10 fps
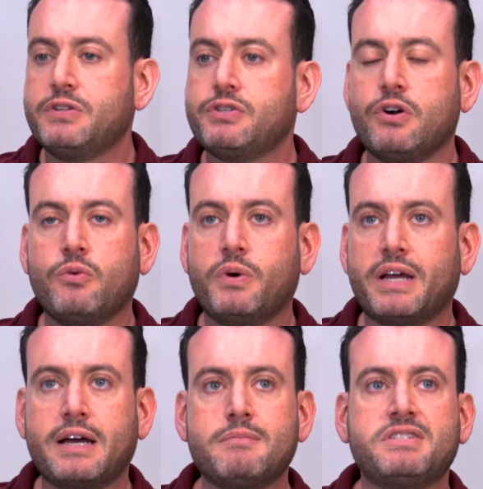So when
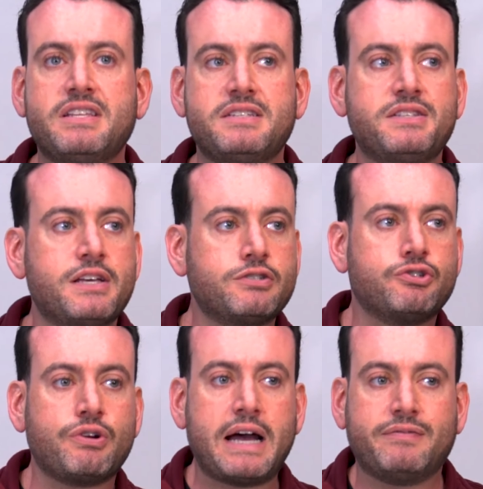it comes to these things,
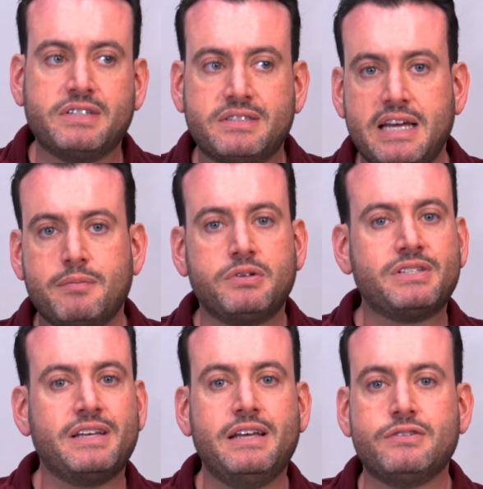drafting
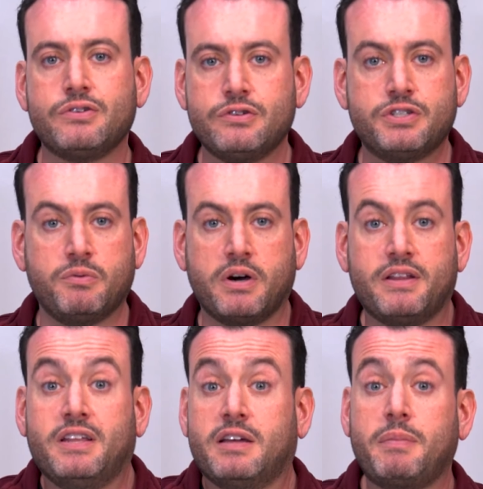tables, easels, you want to
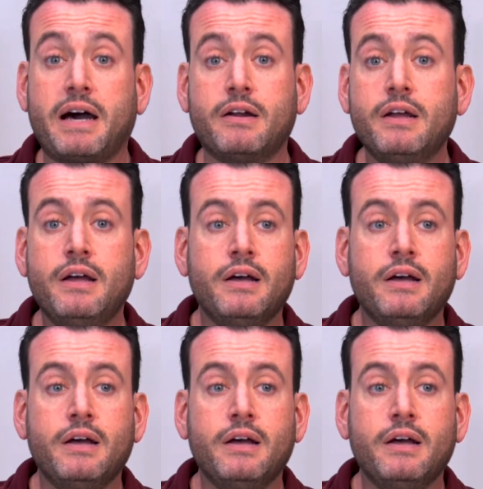think about